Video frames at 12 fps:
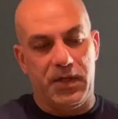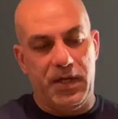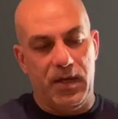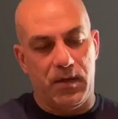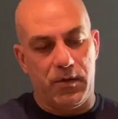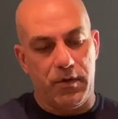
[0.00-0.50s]

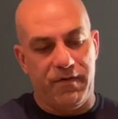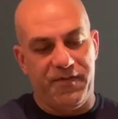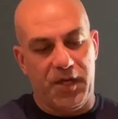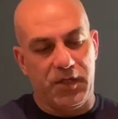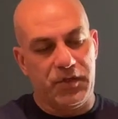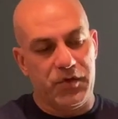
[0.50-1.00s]
I don't know if you
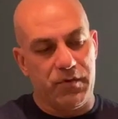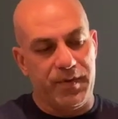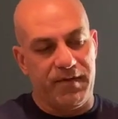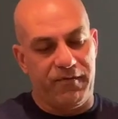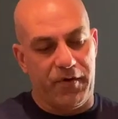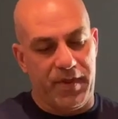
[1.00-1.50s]
can zoom in
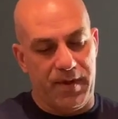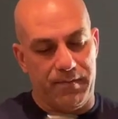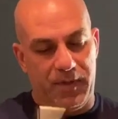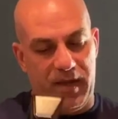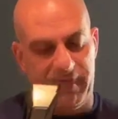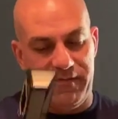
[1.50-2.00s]
for them,
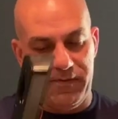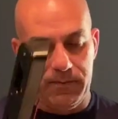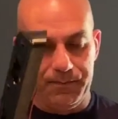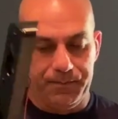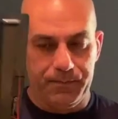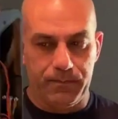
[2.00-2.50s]

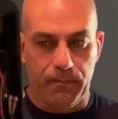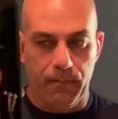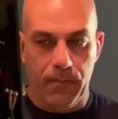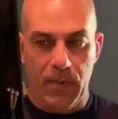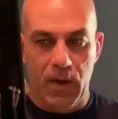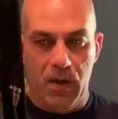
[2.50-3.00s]

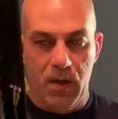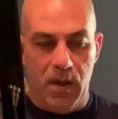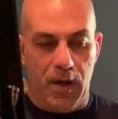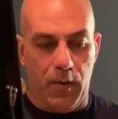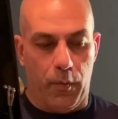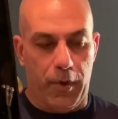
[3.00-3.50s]
if
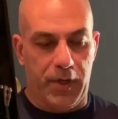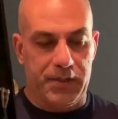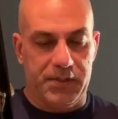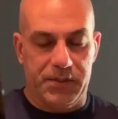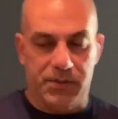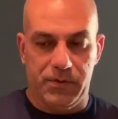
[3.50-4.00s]
it
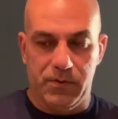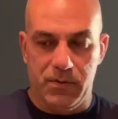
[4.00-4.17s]
works.